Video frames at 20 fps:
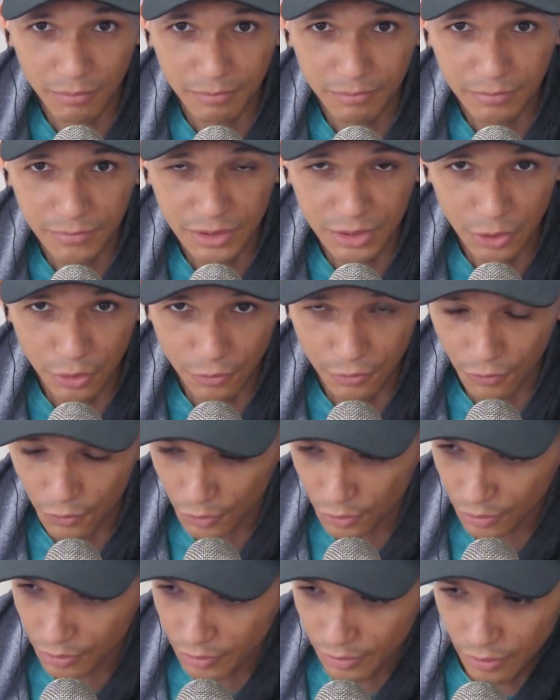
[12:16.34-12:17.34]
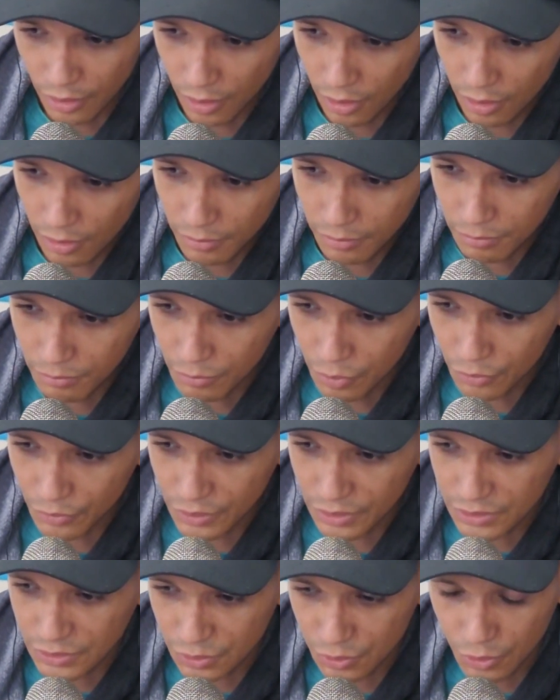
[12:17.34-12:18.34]
year for Movie
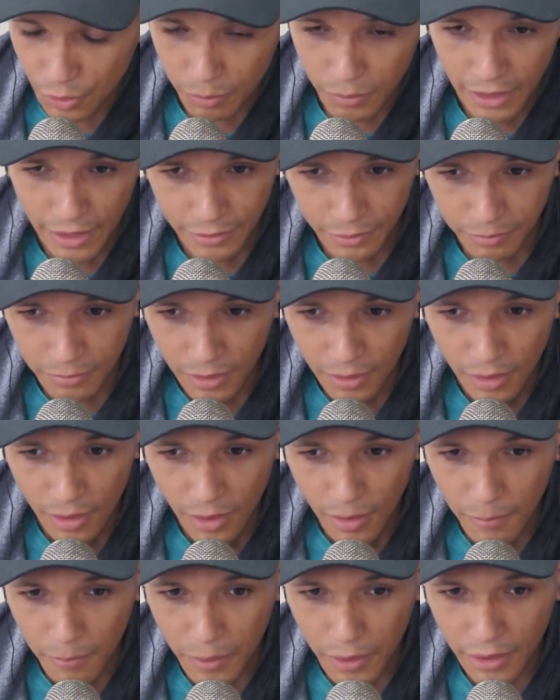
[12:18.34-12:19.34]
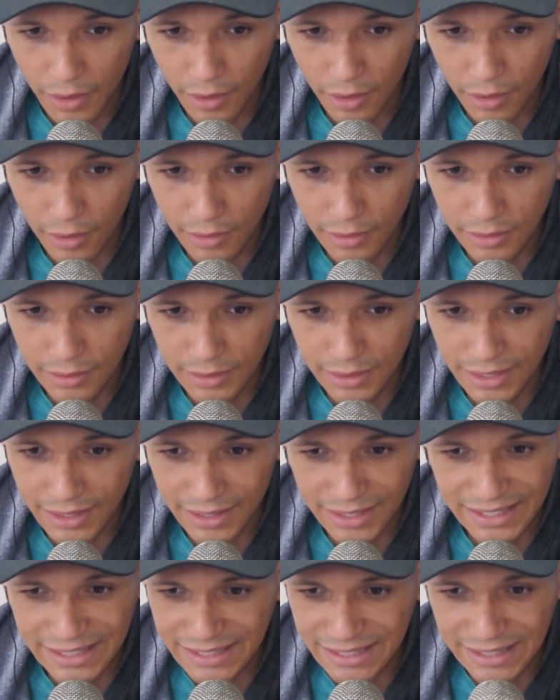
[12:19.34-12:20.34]
Studio Platinum. But yeah,
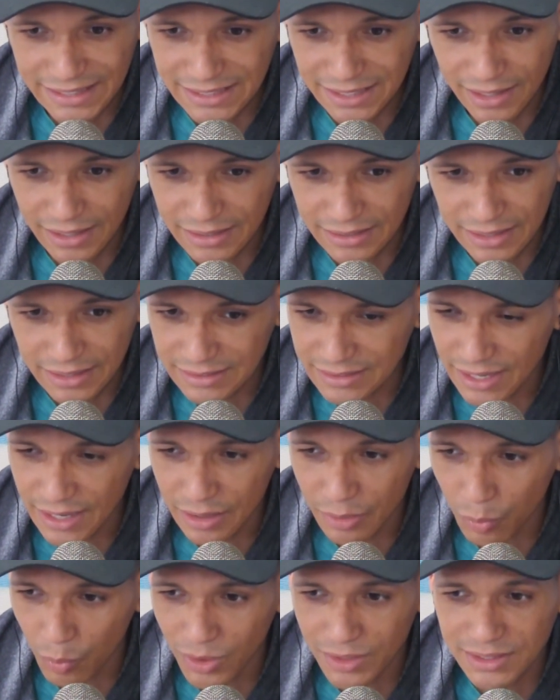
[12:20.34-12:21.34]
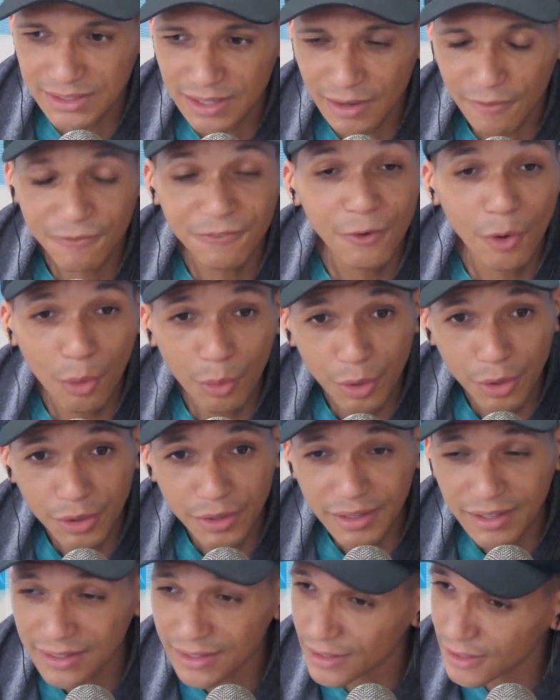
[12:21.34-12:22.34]
it's like they take one step forward
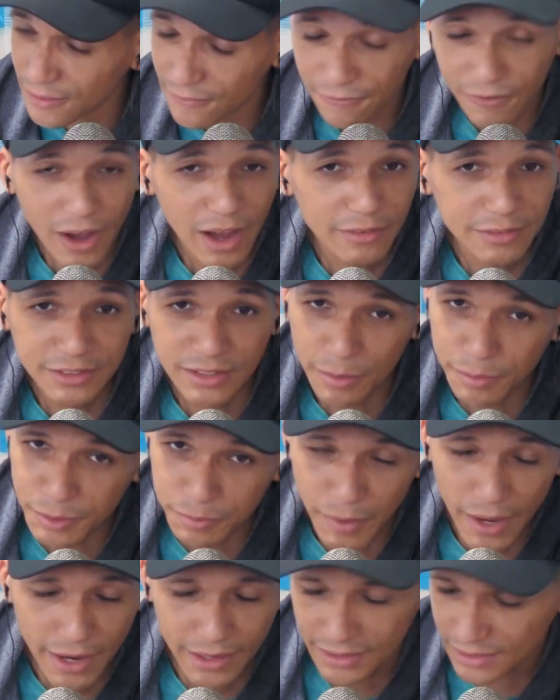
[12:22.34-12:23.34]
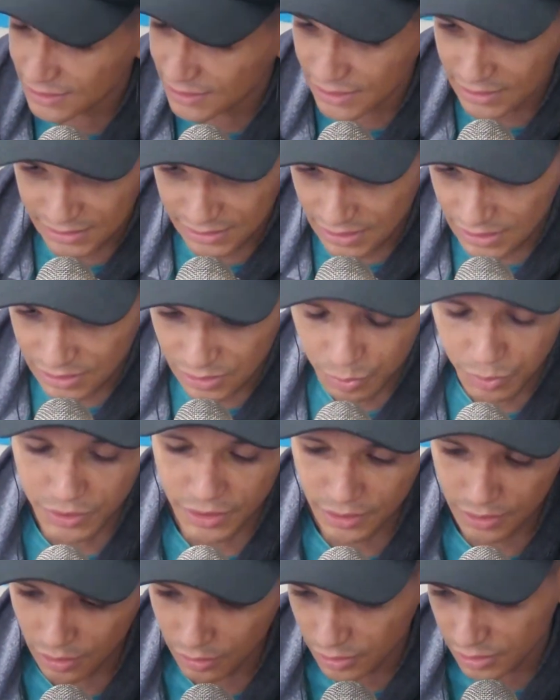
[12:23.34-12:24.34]
and then 5 steps back. It's
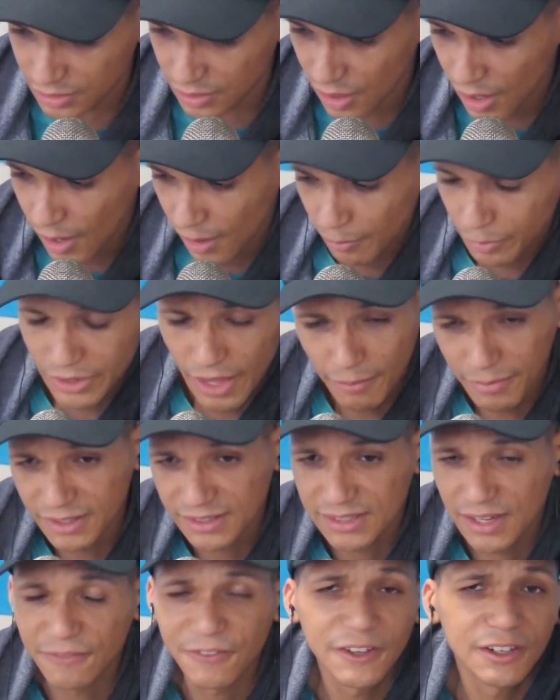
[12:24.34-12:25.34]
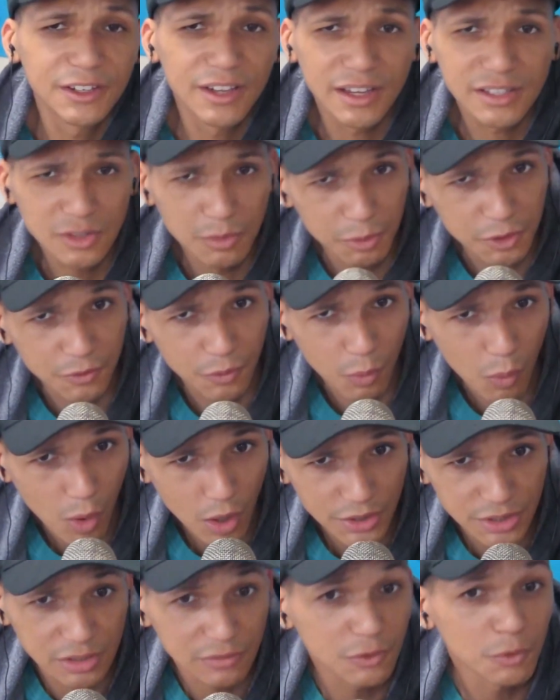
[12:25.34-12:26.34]
ridiculous. With that being said, thank you guys so much for
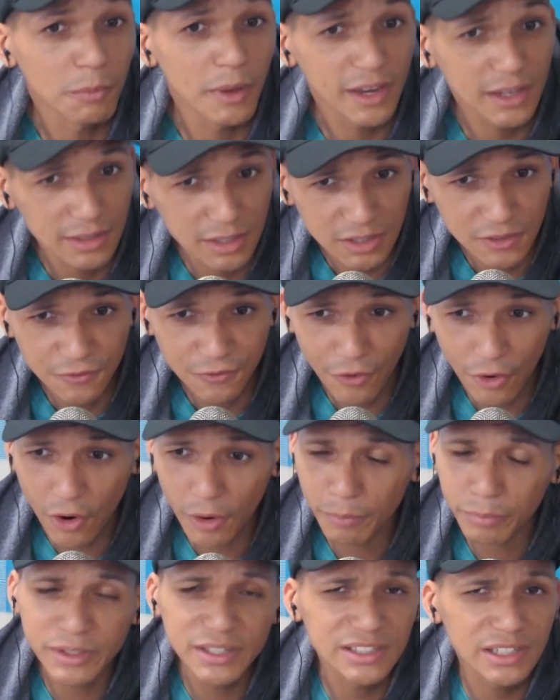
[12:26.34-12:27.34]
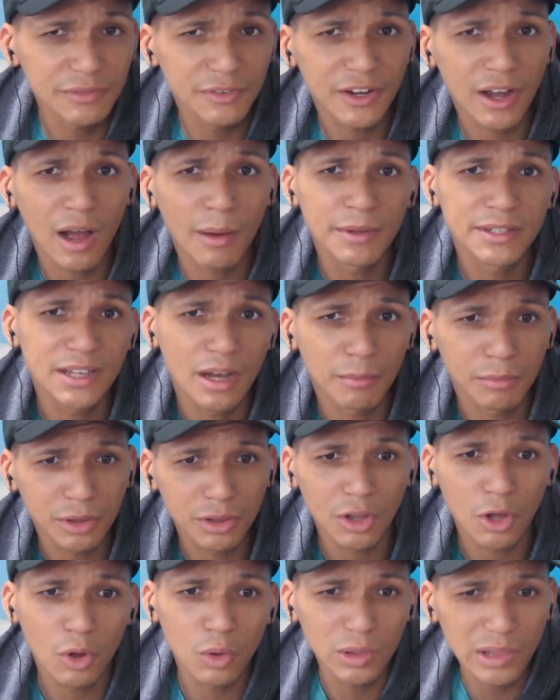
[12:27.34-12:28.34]
watching. If you made it this far, please leave a comment down
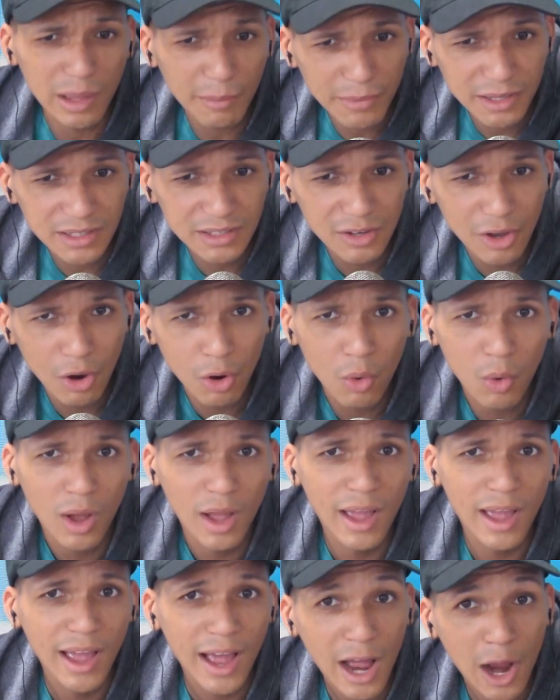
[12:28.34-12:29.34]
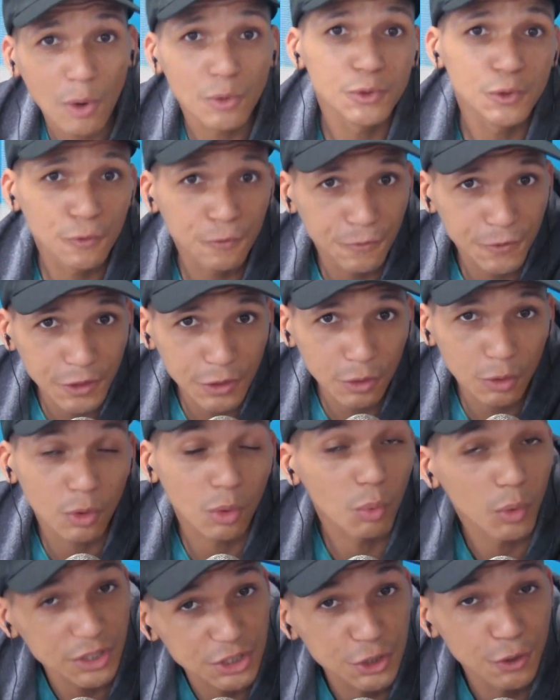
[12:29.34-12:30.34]
below. Let me know how you feel or
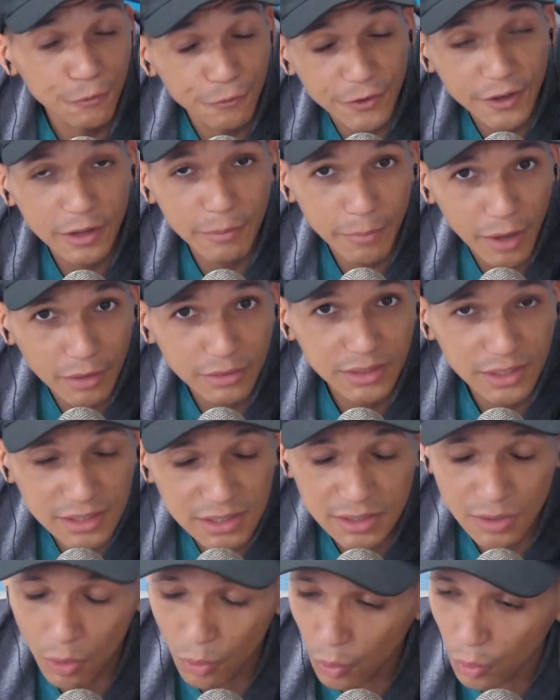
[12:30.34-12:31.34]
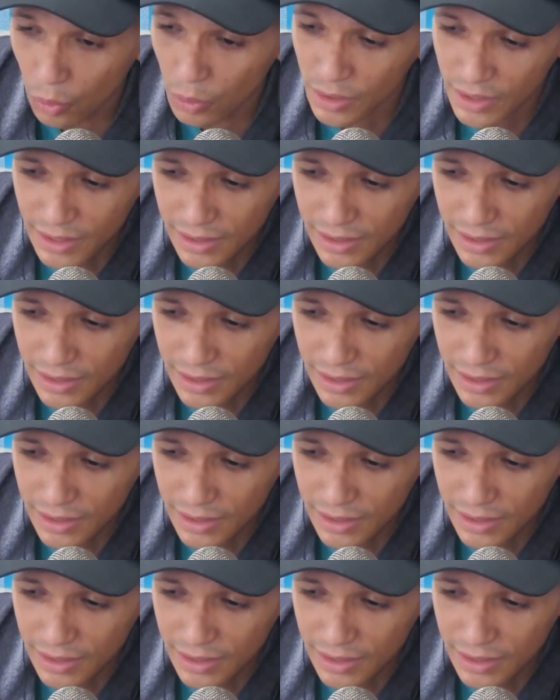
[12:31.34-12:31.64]
what you think about this whole